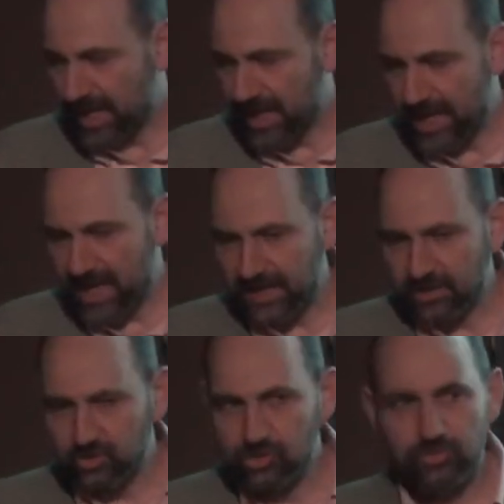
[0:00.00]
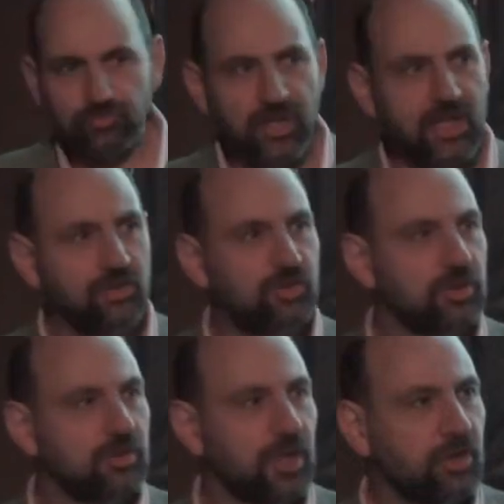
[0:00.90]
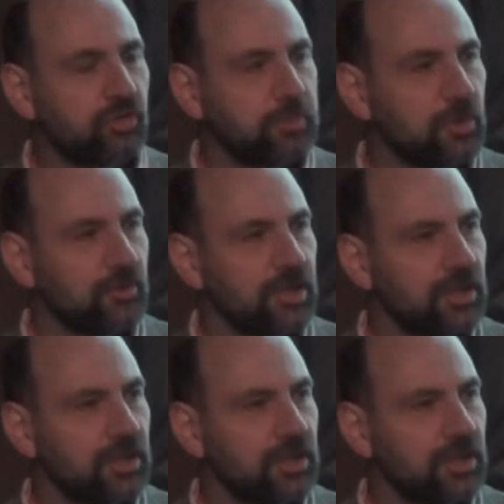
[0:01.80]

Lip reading: And then to explore